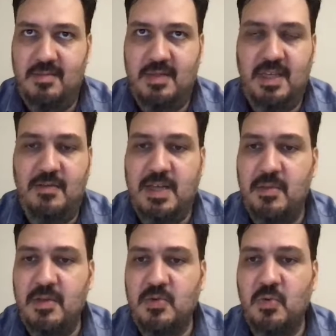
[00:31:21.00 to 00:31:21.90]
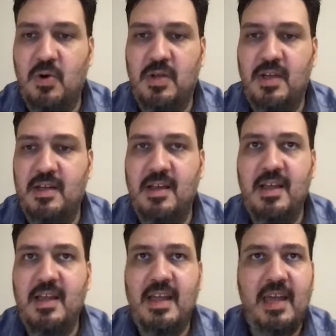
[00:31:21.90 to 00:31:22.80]
see if something is working,
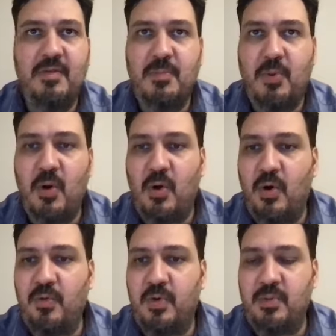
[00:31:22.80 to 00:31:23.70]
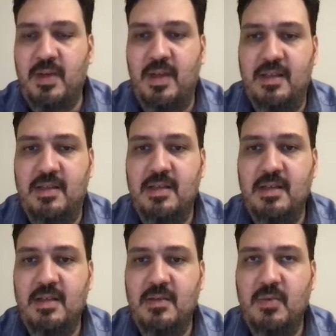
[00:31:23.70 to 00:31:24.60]
even pull code from Git
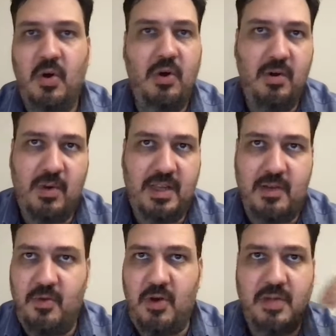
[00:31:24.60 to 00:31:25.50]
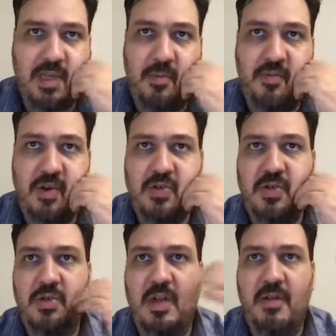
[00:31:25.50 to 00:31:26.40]
or whatever
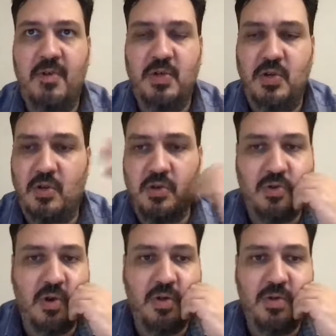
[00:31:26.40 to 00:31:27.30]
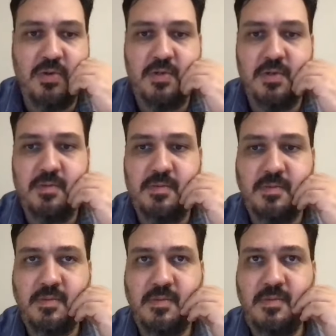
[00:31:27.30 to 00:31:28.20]
subversion version control you use.
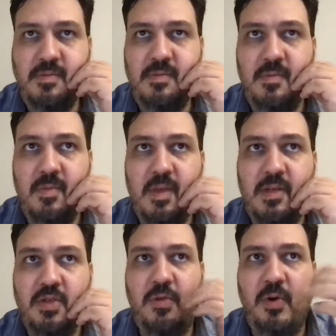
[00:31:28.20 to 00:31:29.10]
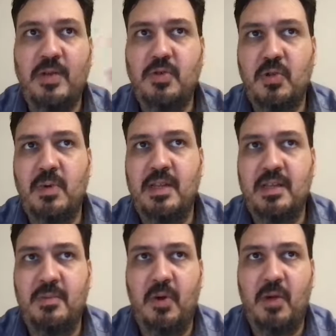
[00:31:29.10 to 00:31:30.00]
So for us, automatic
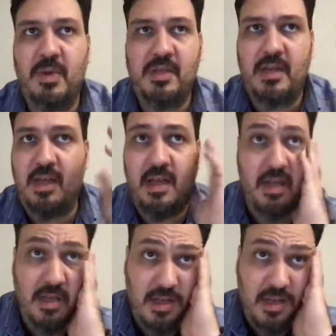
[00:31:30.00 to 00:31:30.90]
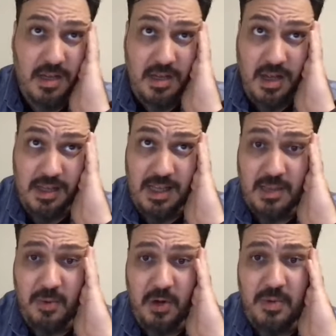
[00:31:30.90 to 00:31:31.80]
deployment and Git
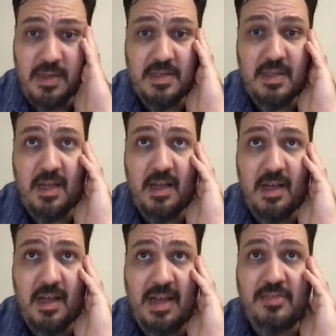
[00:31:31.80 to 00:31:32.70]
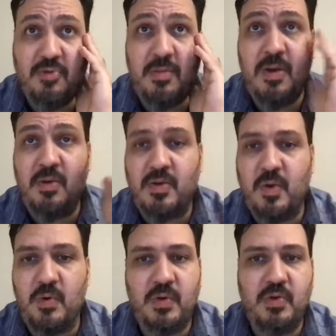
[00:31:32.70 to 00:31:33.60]
deployment is extremely useful.
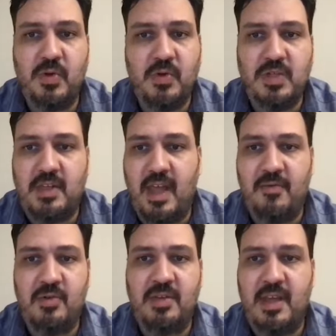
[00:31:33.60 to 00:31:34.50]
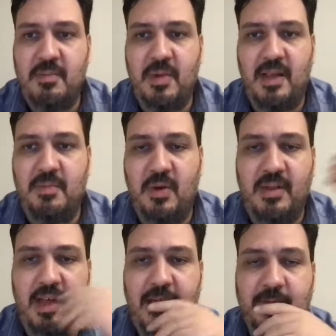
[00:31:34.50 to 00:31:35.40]
We do use it every day, multiple
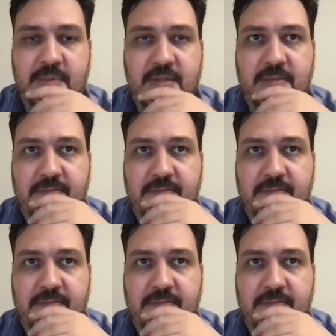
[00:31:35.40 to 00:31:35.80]
times.